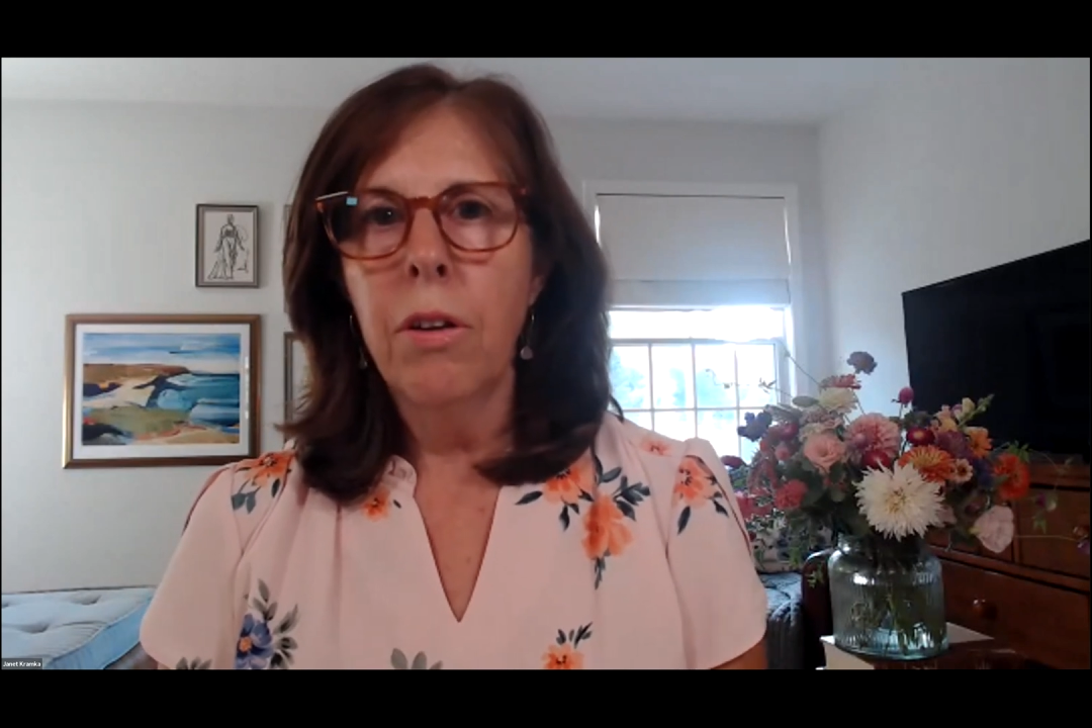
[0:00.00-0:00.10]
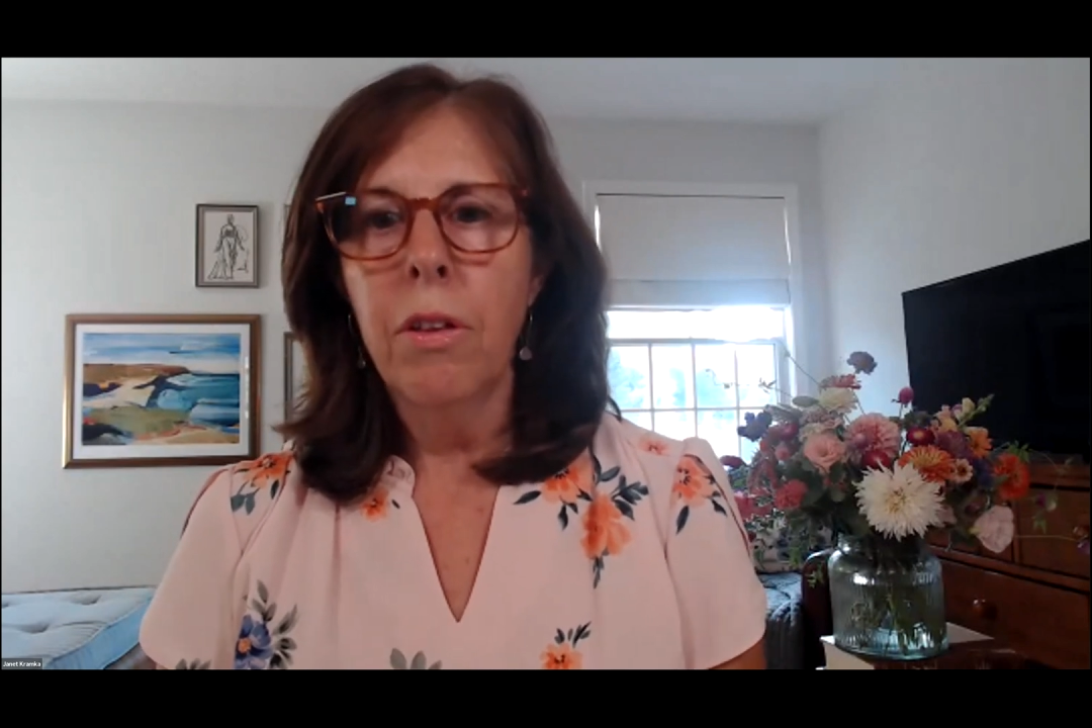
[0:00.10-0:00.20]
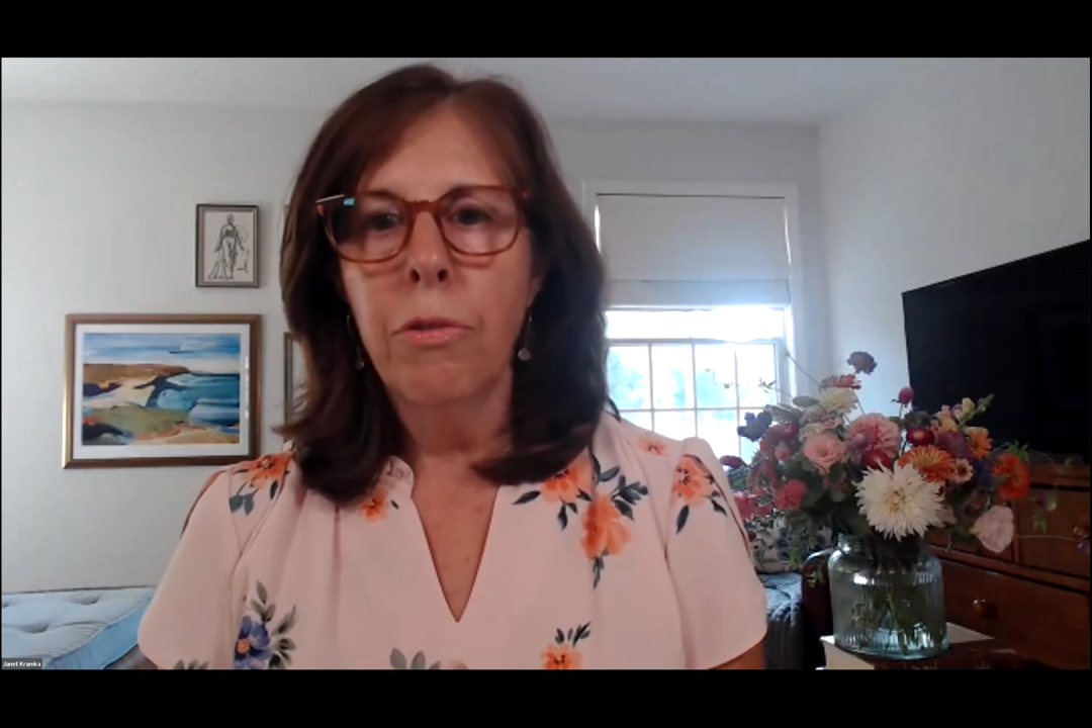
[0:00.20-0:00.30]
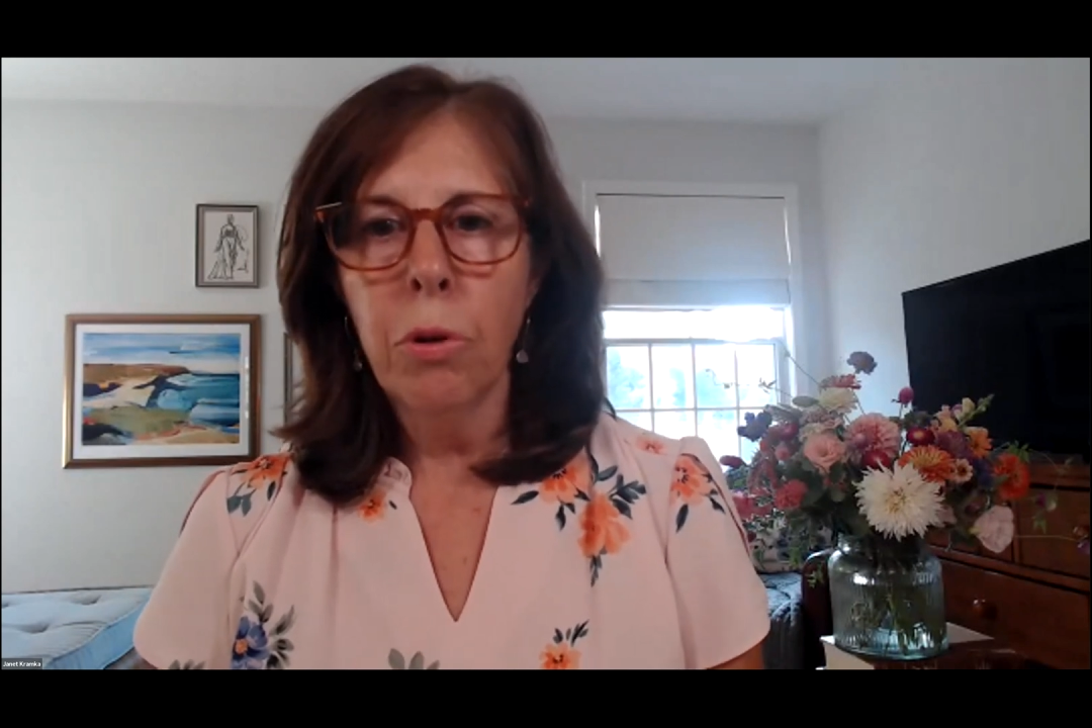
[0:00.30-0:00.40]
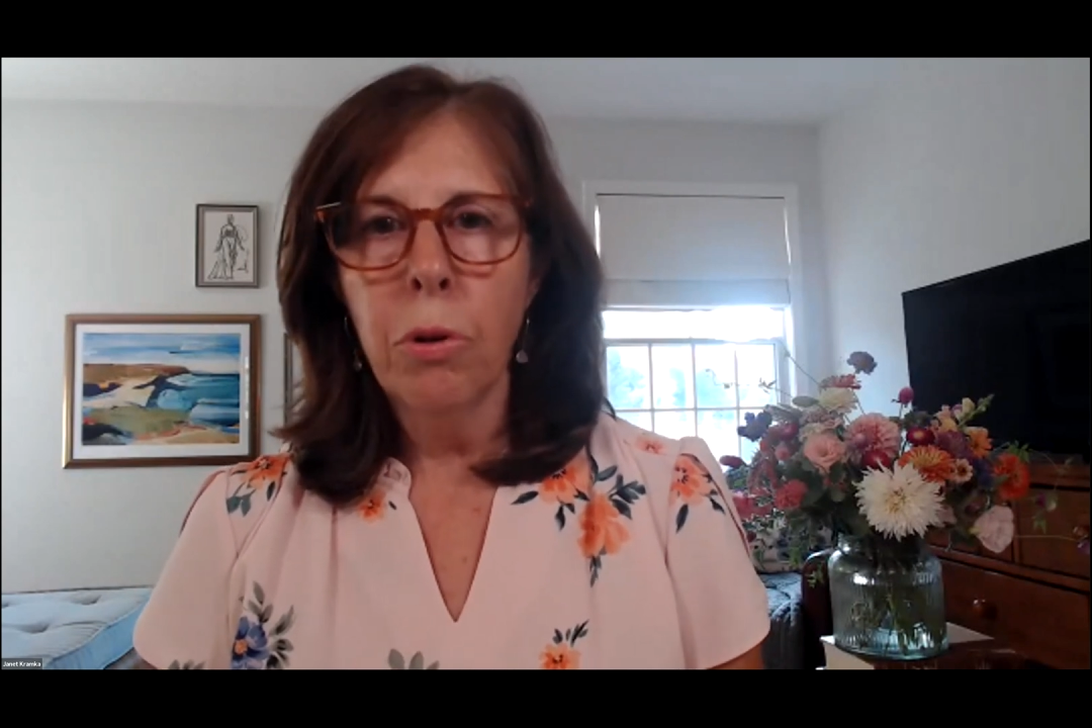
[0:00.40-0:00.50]
the
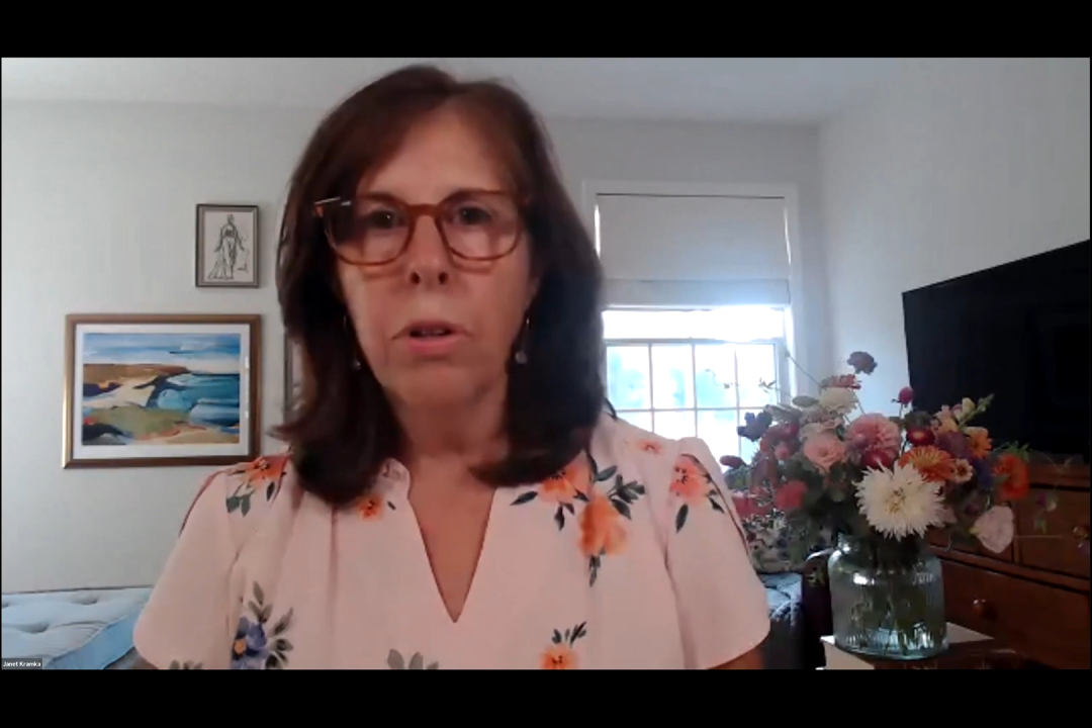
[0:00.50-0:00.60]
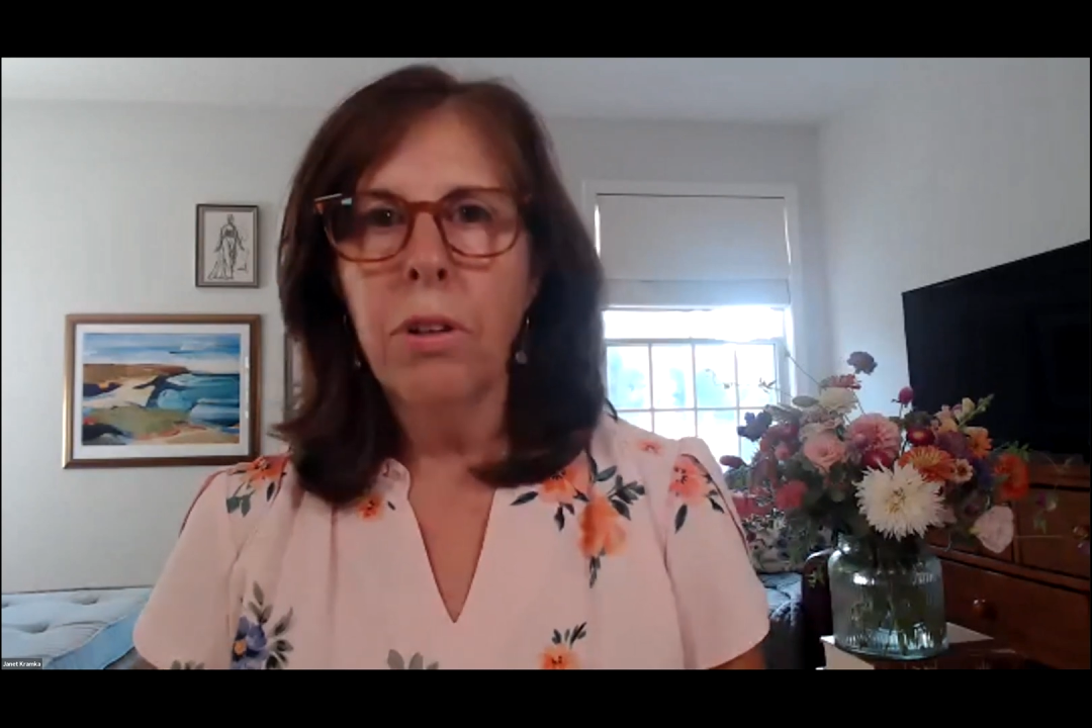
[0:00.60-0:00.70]
floral